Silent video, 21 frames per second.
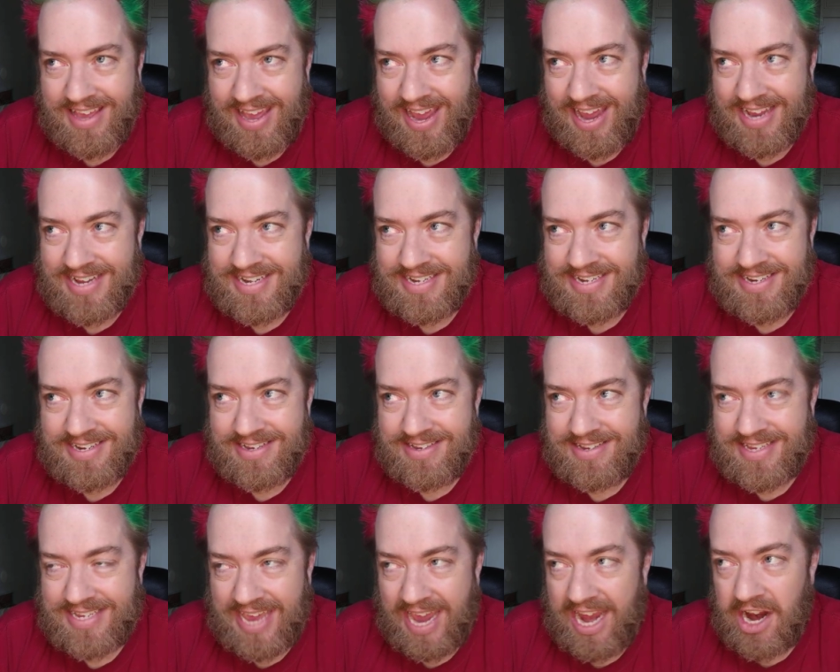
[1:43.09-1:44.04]
and
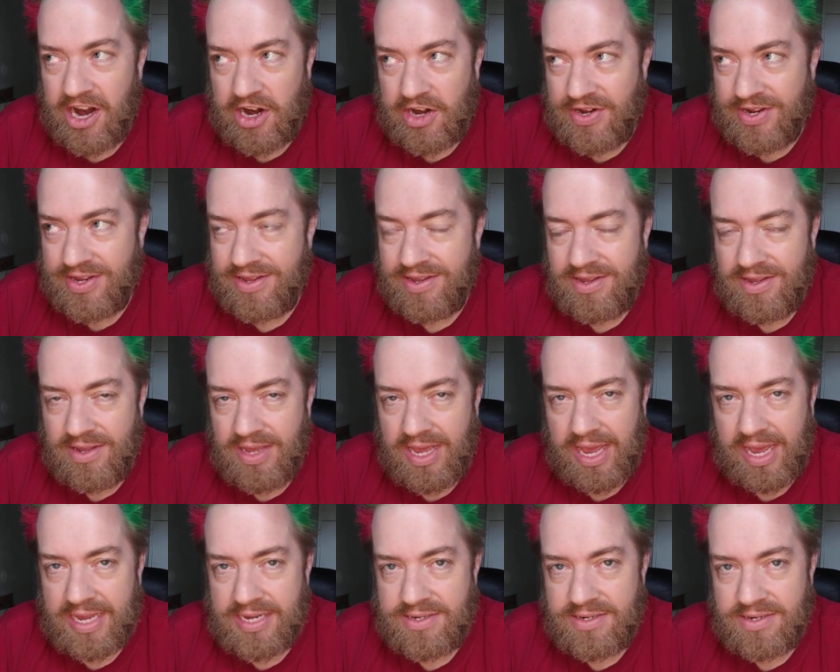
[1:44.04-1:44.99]
scared.
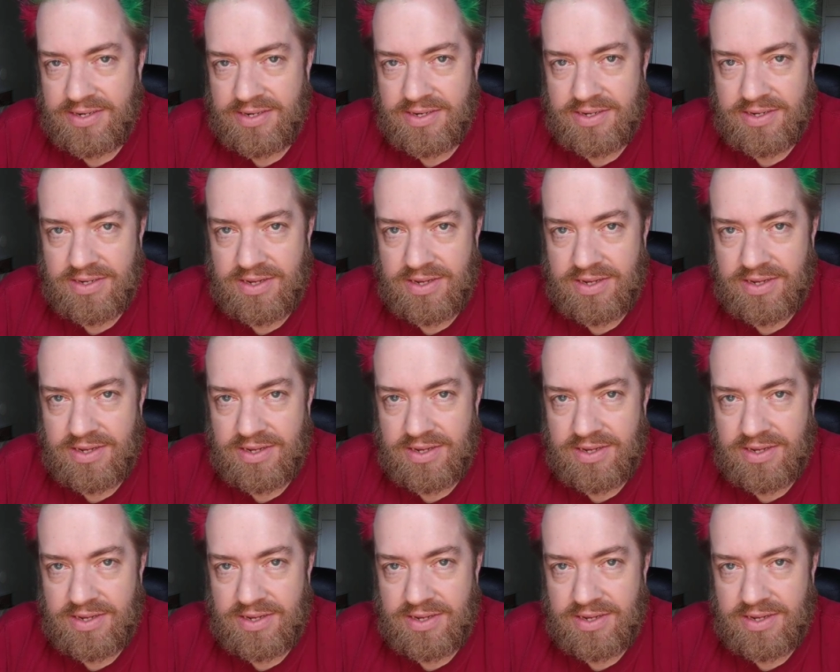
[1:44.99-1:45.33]
And